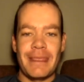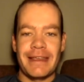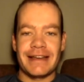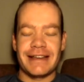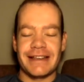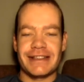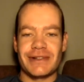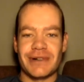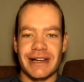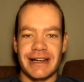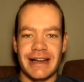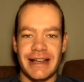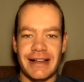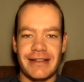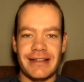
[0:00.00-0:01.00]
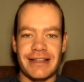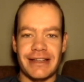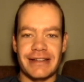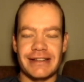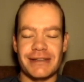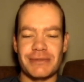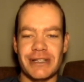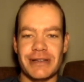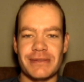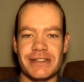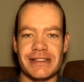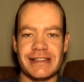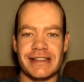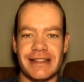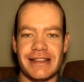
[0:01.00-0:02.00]
it gets quite lengthy, and sometimes
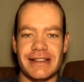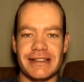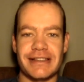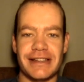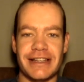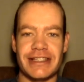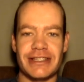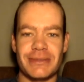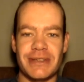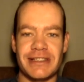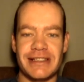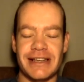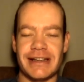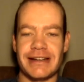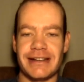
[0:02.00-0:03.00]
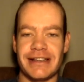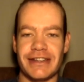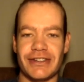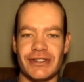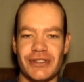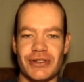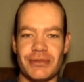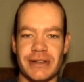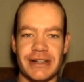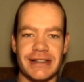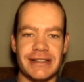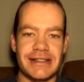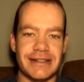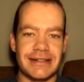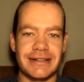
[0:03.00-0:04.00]
there's things that need to be said in 2
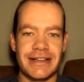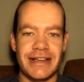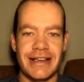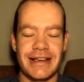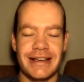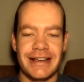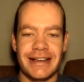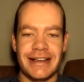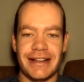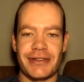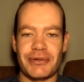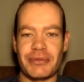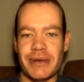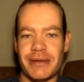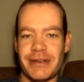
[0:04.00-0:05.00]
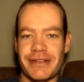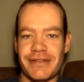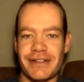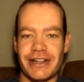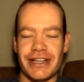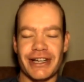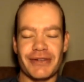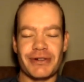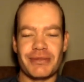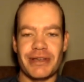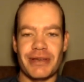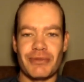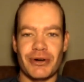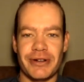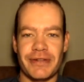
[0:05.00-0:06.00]
minutes, and I thought maybe a video would be
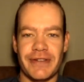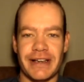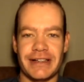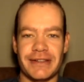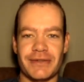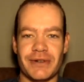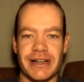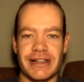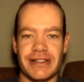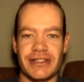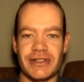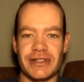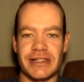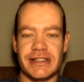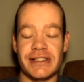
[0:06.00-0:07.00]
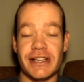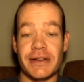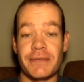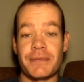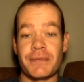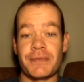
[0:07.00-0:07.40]
a more effective way to do it. So